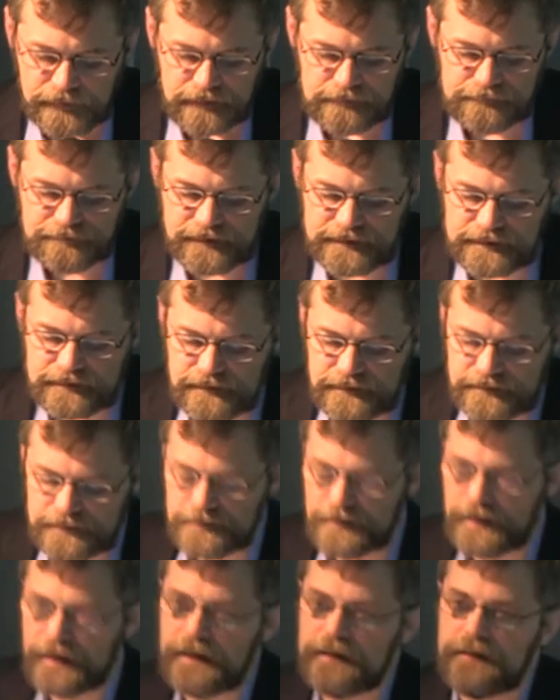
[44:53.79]
And
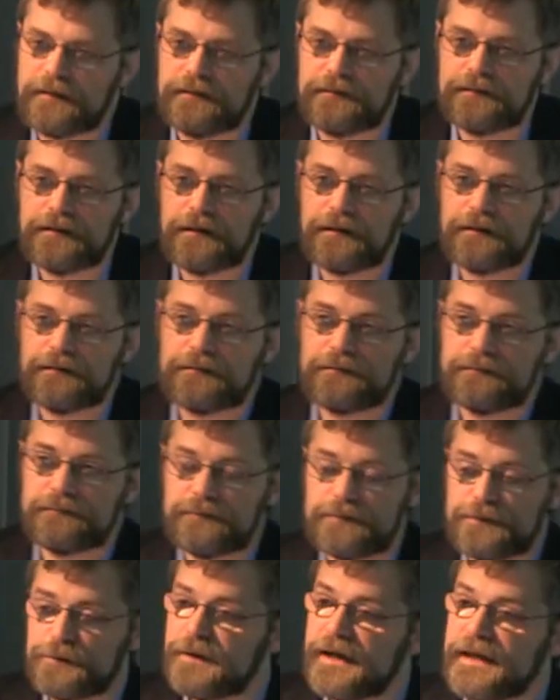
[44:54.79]
finally,
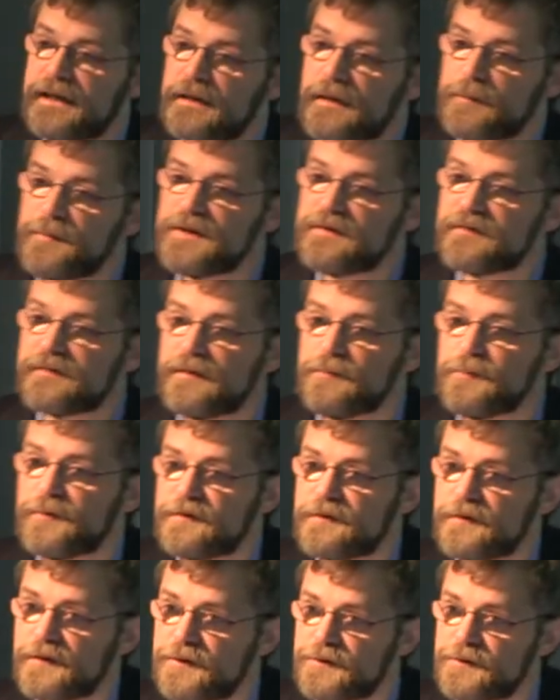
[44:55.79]
Juliana Kaminski
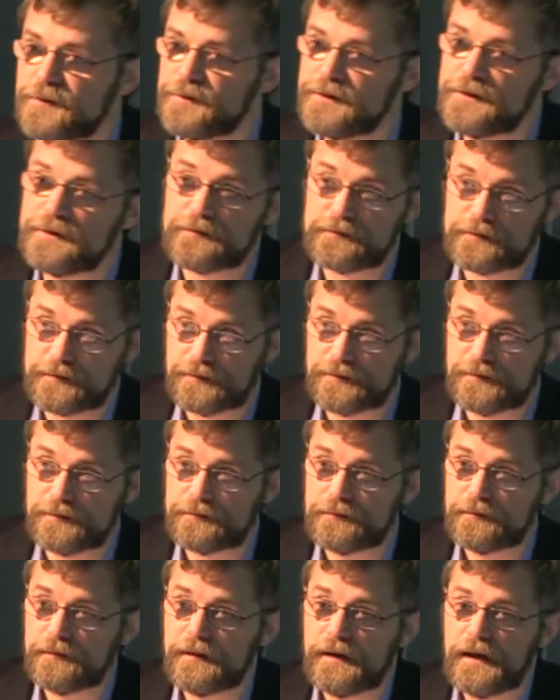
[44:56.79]
was here 2 years
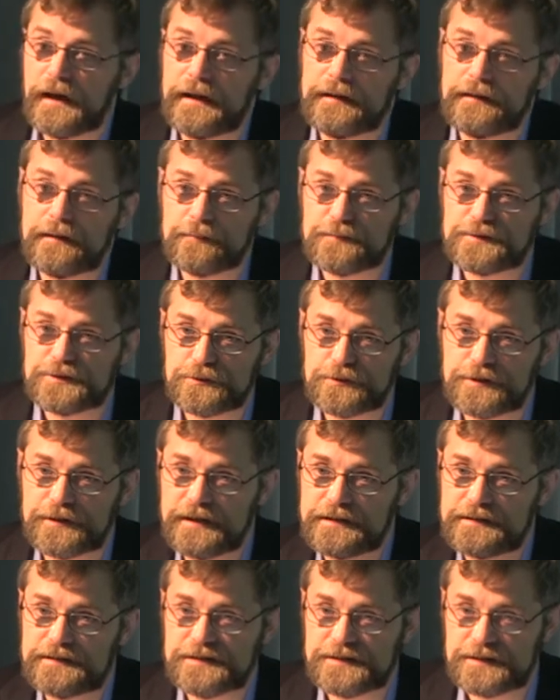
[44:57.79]
ago, and I'm sure
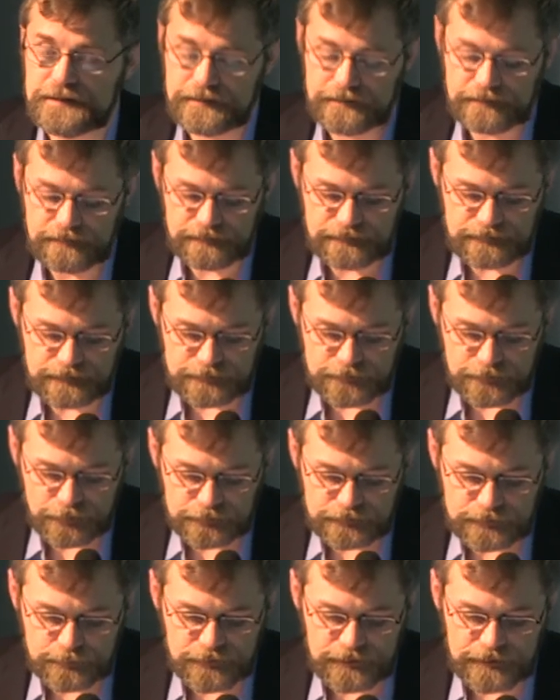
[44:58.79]
that she
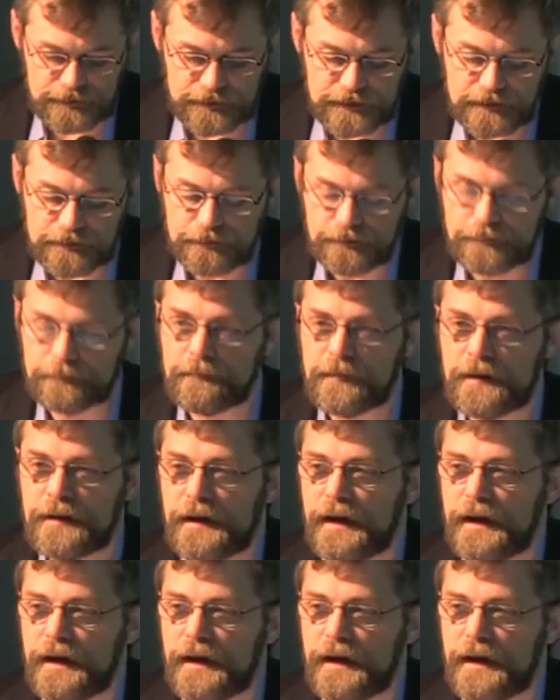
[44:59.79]
talked about Rico.